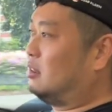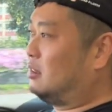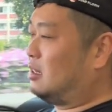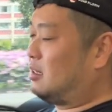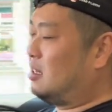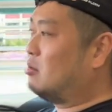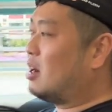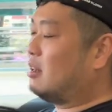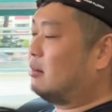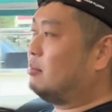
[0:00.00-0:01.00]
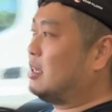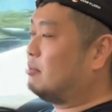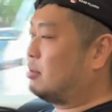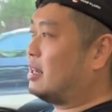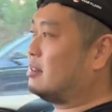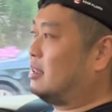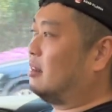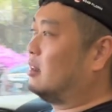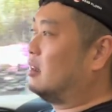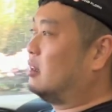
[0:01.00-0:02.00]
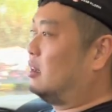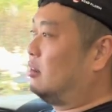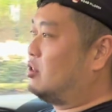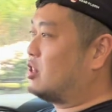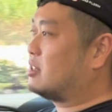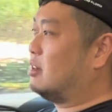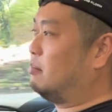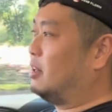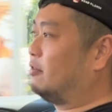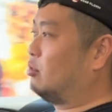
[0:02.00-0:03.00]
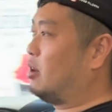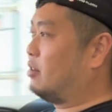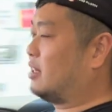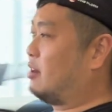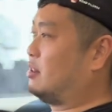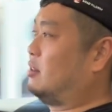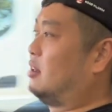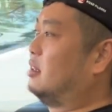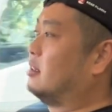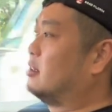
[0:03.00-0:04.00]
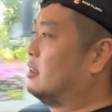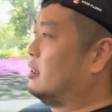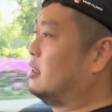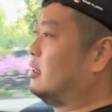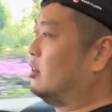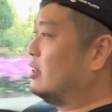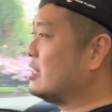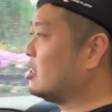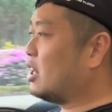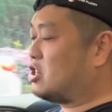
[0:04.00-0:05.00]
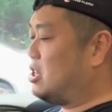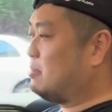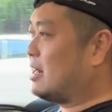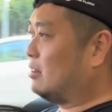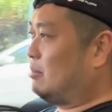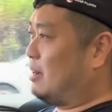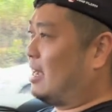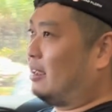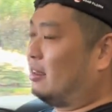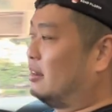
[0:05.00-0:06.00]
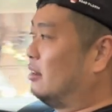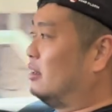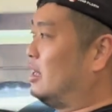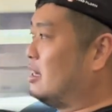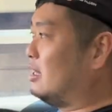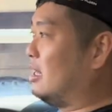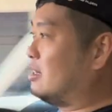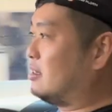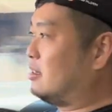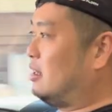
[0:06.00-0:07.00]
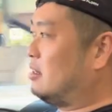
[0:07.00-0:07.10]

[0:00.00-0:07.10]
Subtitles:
the Tiguan being priced at, you know, just above $200,000, you know, it's not a cheap car to buy. It's